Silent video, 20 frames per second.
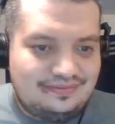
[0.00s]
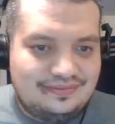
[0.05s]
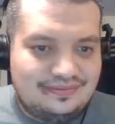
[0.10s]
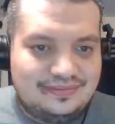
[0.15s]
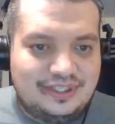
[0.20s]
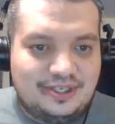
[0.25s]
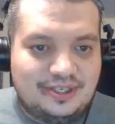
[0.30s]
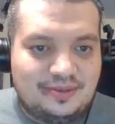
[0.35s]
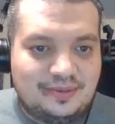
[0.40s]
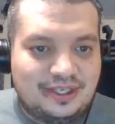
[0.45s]

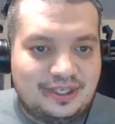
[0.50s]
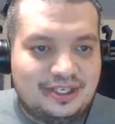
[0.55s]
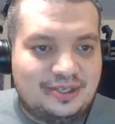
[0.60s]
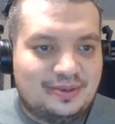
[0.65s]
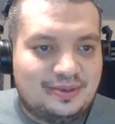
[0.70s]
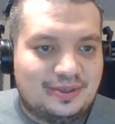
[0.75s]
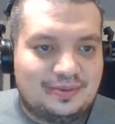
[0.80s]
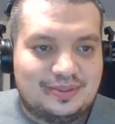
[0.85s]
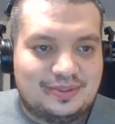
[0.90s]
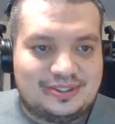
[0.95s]
you know, we
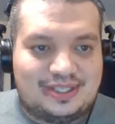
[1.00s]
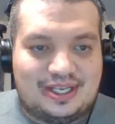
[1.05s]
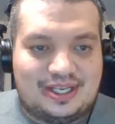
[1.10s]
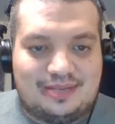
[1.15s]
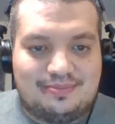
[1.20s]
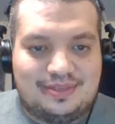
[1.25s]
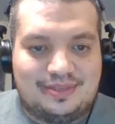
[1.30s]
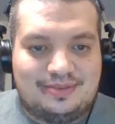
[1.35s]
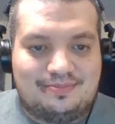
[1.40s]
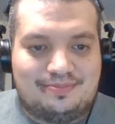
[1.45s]
knew it was
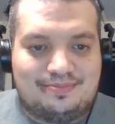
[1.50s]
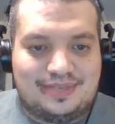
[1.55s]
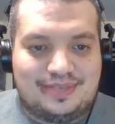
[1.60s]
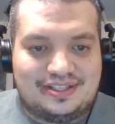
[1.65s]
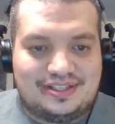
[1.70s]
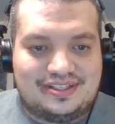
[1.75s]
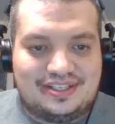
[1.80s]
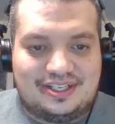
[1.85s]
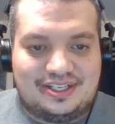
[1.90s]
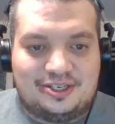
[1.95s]
coming,
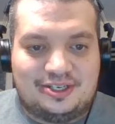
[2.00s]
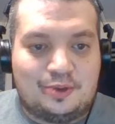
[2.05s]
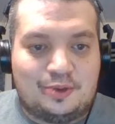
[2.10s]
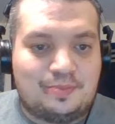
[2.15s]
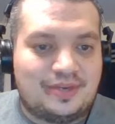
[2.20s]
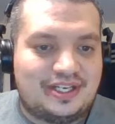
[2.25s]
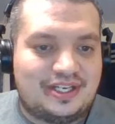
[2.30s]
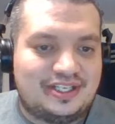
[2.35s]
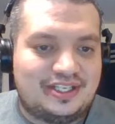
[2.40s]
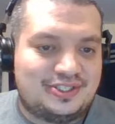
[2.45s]
but
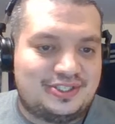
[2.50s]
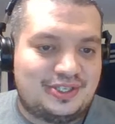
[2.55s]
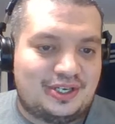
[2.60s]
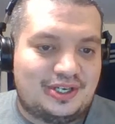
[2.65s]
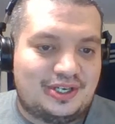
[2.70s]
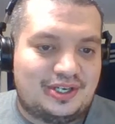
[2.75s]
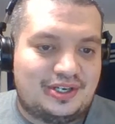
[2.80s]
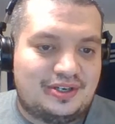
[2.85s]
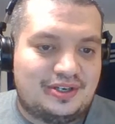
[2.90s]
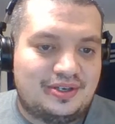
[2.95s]
nobody
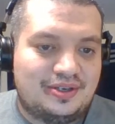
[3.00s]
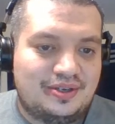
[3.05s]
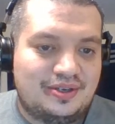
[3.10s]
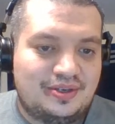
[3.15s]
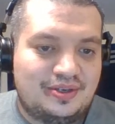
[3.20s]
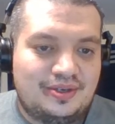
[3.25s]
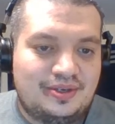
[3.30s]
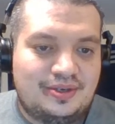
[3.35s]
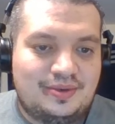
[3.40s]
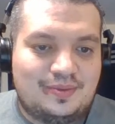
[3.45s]
saw
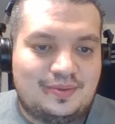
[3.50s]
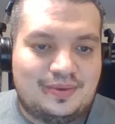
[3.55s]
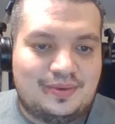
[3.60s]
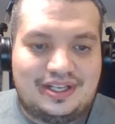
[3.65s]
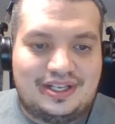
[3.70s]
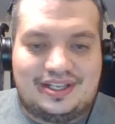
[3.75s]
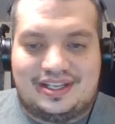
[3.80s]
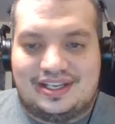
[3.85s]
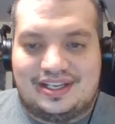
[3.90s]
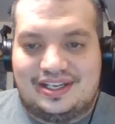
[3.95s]

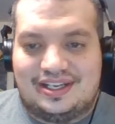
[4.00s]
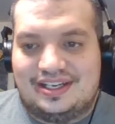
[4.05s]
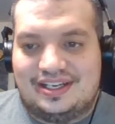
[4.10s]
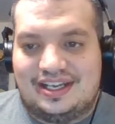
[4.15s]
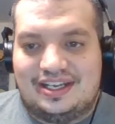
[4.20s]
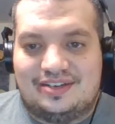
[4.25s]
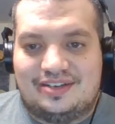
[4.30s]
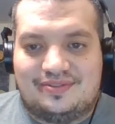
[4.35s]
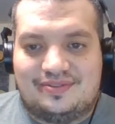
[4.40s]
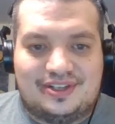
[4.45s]
what
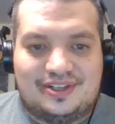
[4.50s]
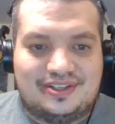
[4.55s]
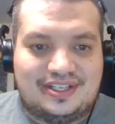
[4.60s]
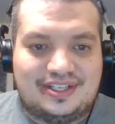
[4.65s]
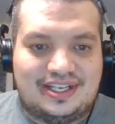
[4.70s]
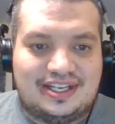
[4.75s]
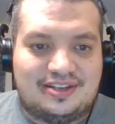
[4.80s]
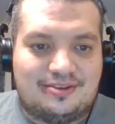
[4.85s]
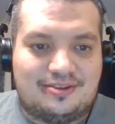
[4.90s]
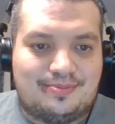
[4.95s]
Nate
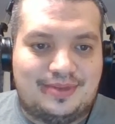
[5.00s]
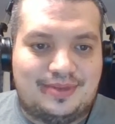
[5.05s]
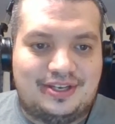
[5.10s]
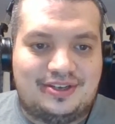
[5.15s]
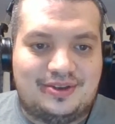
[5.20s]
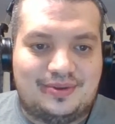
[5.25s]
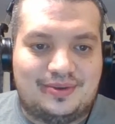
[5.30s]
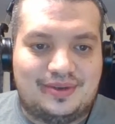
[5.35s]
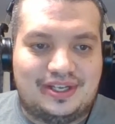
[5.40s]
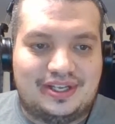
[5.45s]
Eovaldi has been
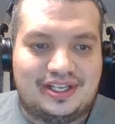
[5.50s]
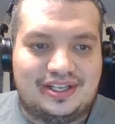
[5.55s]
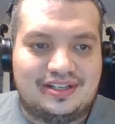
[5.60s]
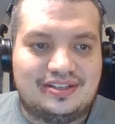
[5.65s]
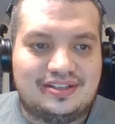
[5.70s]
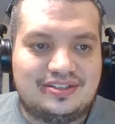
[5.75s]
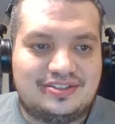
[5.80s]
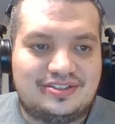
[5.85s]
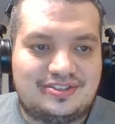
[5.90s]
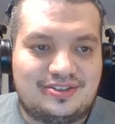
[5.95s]

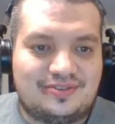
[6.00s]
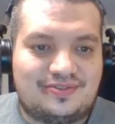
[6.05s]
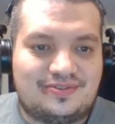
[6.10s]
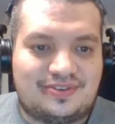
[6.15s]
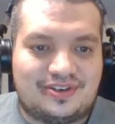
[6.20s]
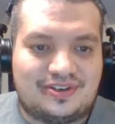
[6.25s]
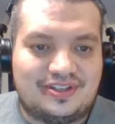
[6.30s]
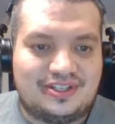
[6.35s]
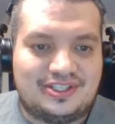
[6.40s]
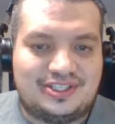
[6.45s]
doing so
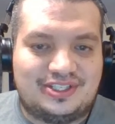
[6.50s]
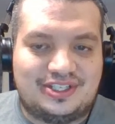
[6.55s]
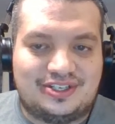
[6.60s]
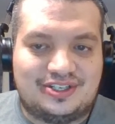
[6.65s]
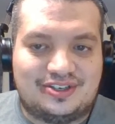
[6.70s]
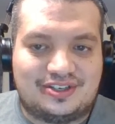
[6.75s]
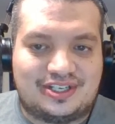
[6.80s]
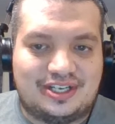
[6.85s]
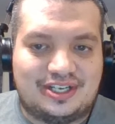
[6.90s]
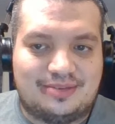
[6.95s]
far this
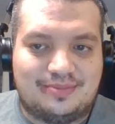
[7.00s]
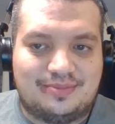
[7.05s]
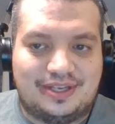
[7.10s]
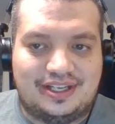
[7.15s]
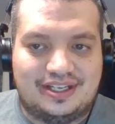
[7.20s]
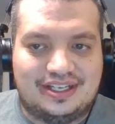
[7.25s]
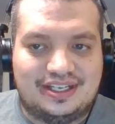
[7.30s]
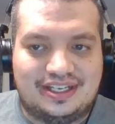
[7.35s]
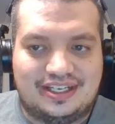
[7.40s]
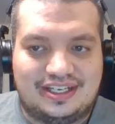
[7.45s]
year
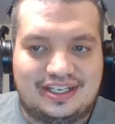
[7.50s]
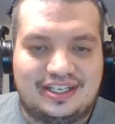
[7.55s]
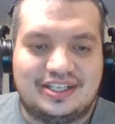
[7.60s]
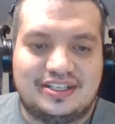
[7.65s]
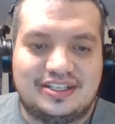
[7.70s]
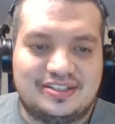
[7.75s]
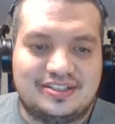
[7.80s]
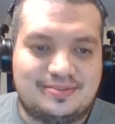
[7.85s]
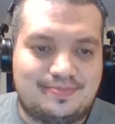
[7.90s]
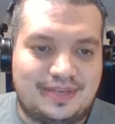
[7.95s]
coming, and he
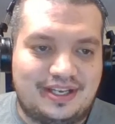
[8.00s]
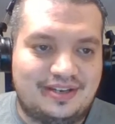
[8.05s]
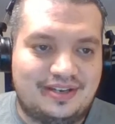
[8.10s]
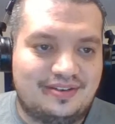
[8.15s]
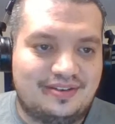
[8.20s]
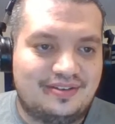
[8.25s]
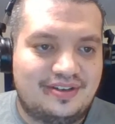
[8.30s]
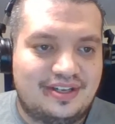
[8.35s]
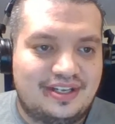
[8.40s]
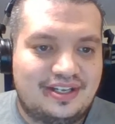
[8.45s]
has
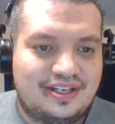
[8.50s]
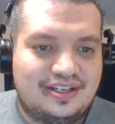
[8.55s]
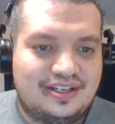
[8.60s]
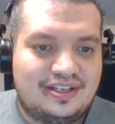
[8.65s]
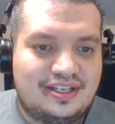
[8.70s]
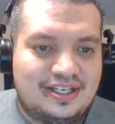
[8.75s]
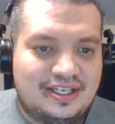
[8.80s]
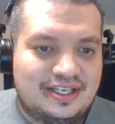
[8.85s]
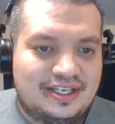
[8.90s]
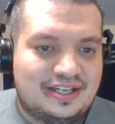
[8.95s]
been
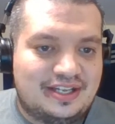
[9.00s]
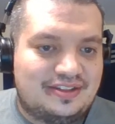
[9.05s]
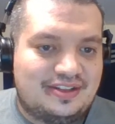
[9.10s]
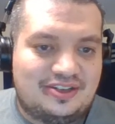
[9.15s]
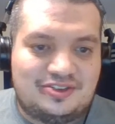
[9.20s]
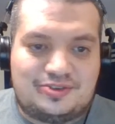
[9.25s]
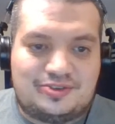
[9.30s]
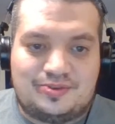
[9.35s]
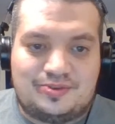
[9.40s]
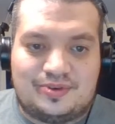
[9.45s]

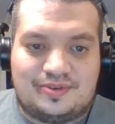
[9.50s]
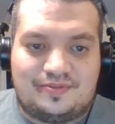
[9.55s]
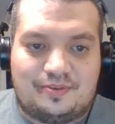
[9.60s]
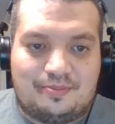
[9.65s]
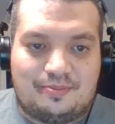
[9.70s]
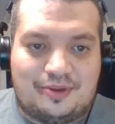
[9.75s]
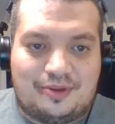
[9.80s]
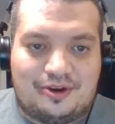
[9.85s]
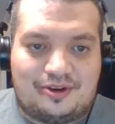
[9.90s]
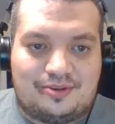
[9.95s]
nothing short of
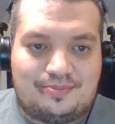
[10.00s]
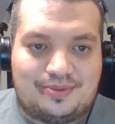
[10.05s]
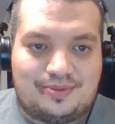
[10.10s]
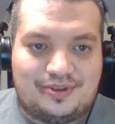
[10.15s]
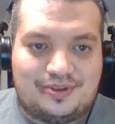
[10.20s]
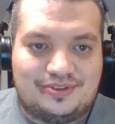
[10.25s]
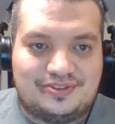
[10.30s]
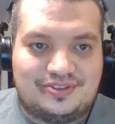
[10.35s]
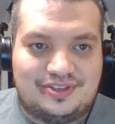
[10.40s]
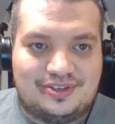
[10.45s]

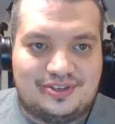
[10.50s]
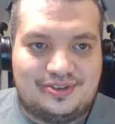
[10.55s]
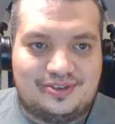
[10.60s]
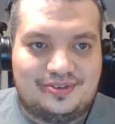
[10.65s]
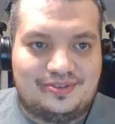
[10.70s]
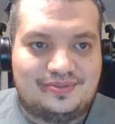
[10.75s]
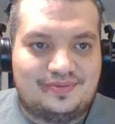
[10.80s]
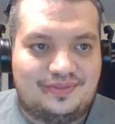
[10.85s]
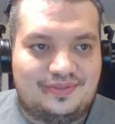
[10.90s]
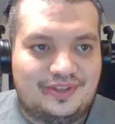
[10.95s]
remarkable.
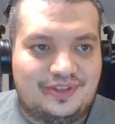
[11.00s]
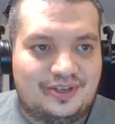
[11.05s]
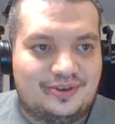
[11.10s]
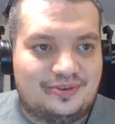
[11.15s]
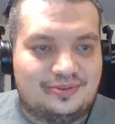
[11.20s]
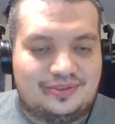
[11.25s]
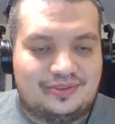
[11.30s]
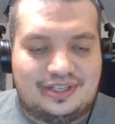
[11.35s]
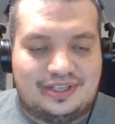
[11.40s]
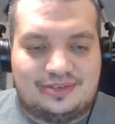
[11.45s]
So, you
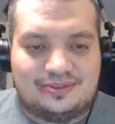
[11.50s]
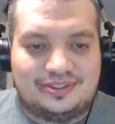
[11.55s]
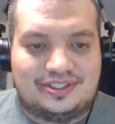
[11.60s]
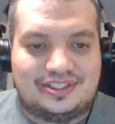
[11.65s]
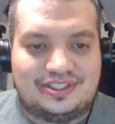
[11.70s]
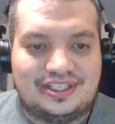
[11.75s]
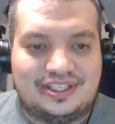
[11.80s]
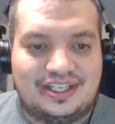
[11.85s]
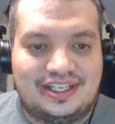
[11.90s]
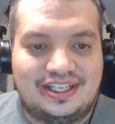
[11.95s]
know, that
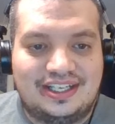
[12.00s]
was,